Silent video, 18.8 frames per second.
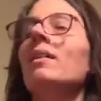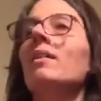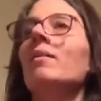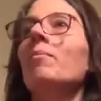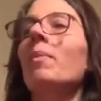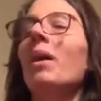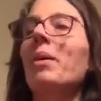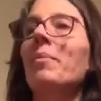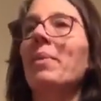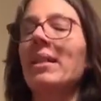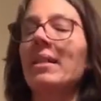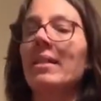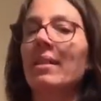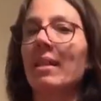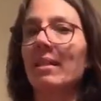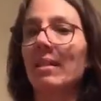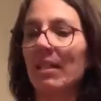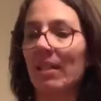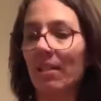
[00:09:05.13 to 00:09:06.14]
my base
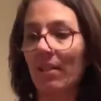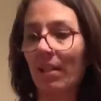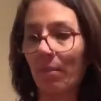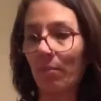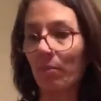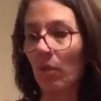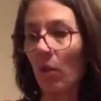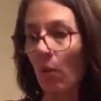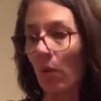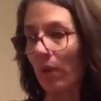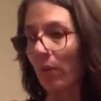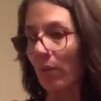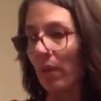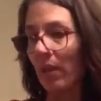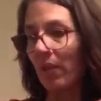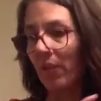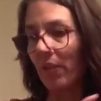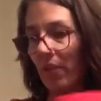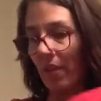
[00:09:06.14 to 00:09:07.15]
idea that I'm going
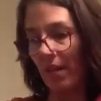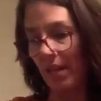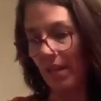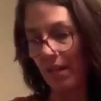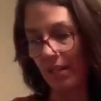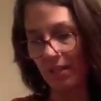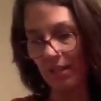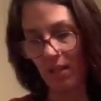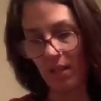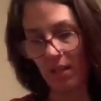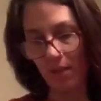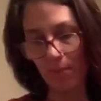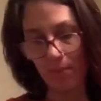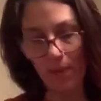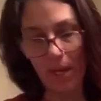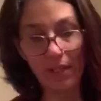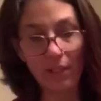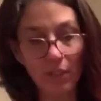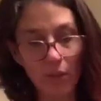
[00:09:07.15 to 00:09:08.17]
with. And um,
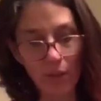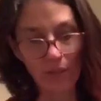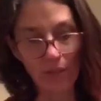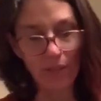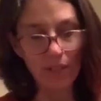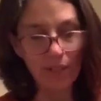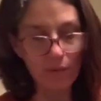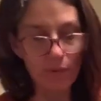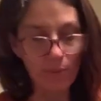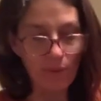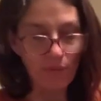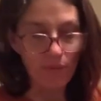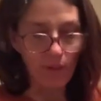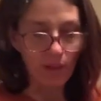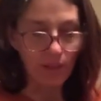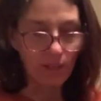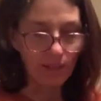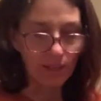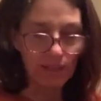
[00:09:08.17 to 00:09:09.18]
I don't know. I thought that would be
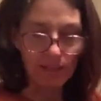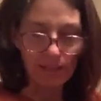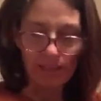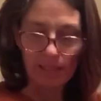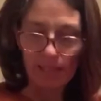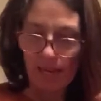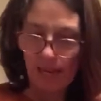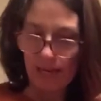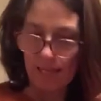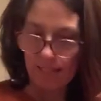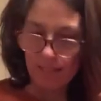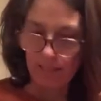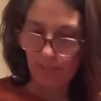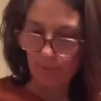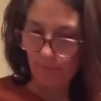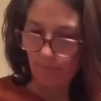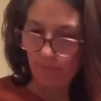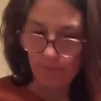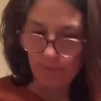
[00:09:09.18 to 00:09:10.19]
fun. And then add
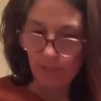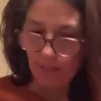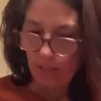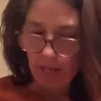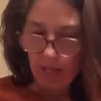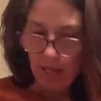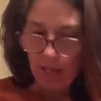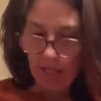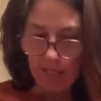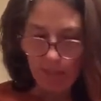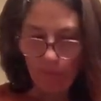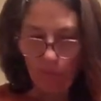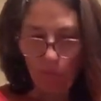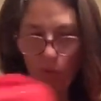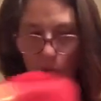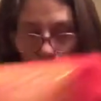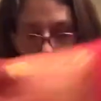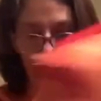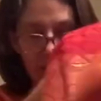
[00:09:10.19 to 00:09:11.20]
some some
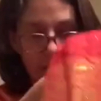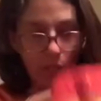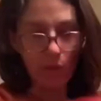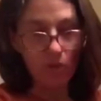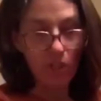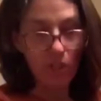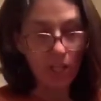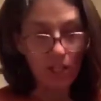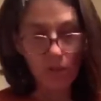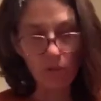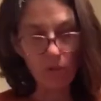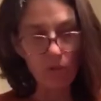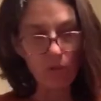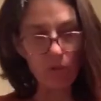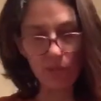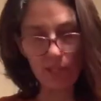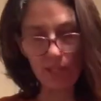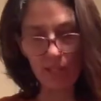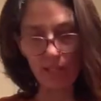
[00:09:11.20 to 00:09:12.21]
more, you know,
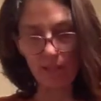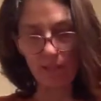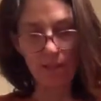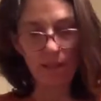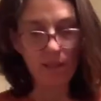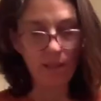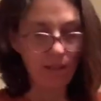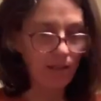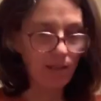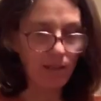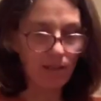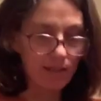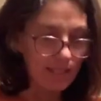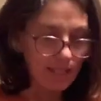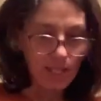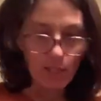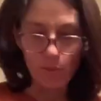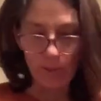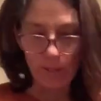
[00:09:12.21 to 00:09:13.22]
jingles and
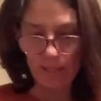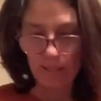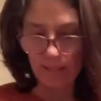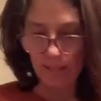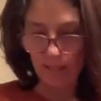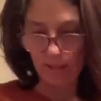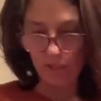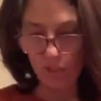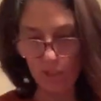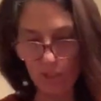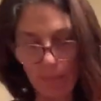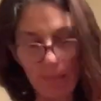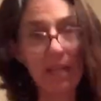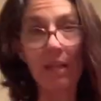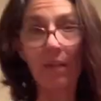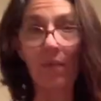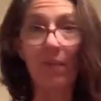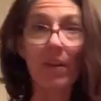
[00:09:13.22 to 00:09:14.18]
sequins and just make it